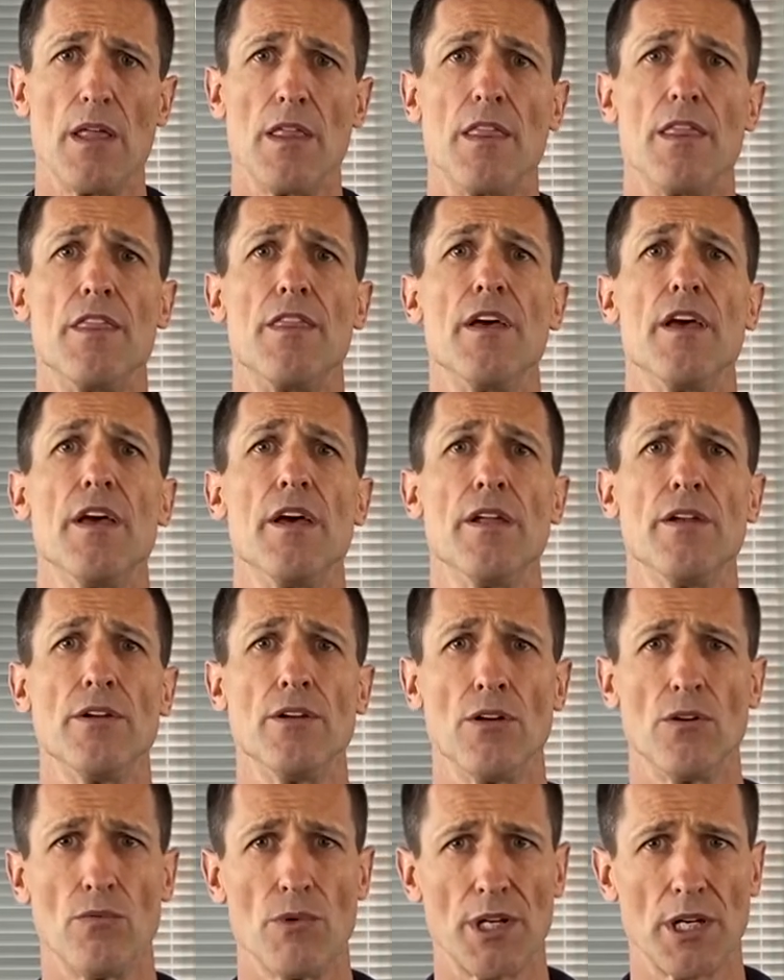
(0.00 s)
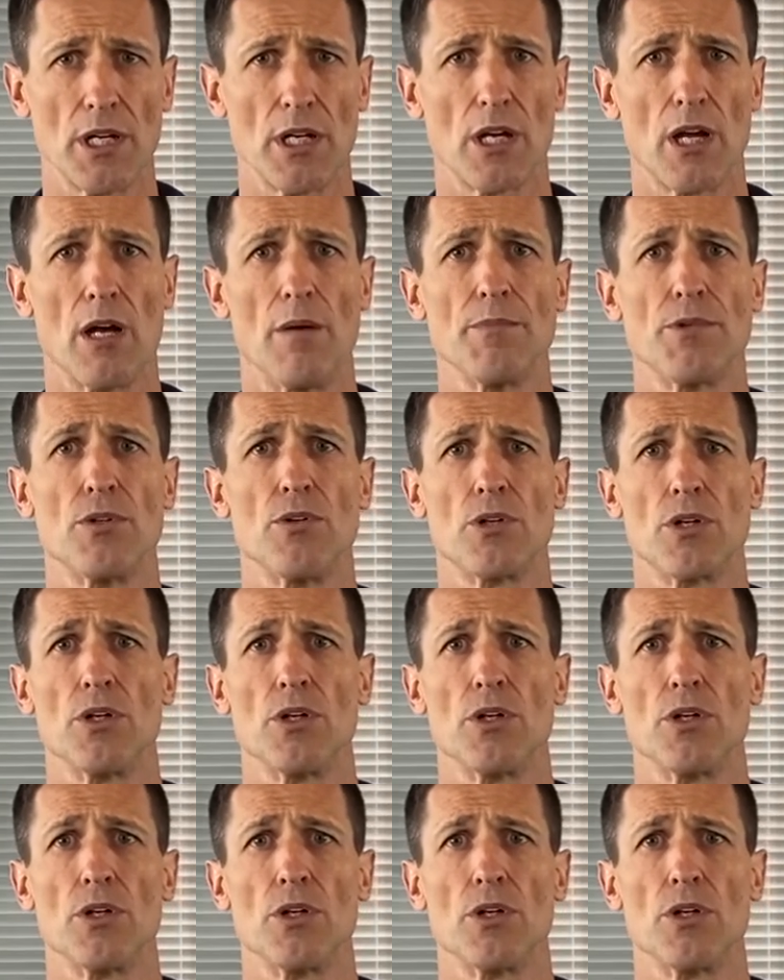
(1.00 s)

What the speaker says: then we can come to a